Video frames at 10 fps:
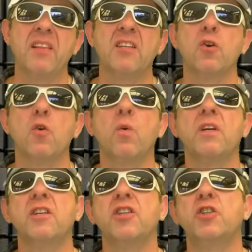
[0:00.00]
But there's
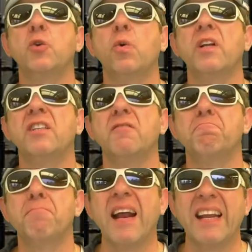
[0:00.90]
always a shortage of
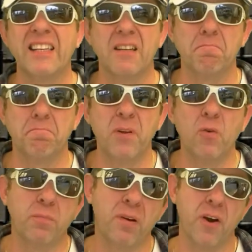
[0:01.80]
money to
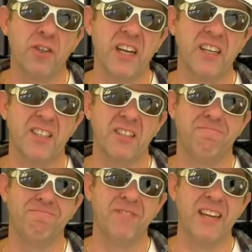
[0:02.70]
build
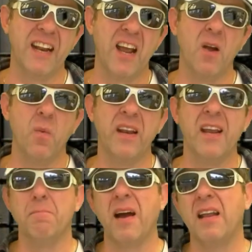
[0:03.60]
projects. You know, we
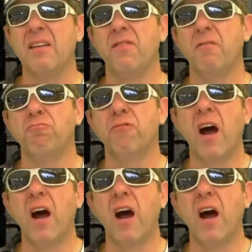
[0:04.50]
need money for